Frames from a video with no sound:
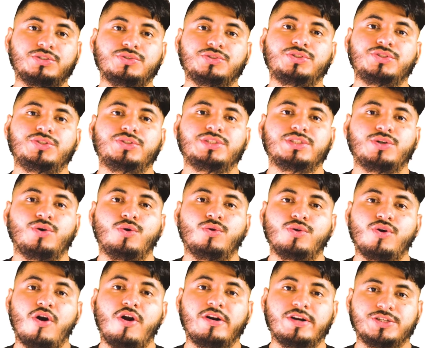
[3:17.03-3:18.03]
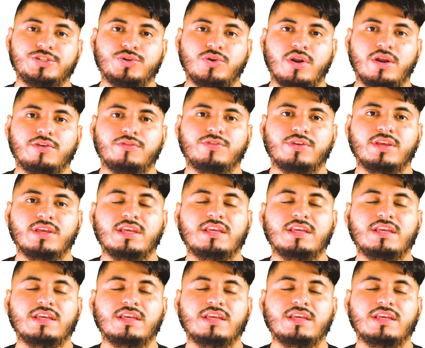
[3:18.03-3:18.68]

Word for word: to turn the old hard drive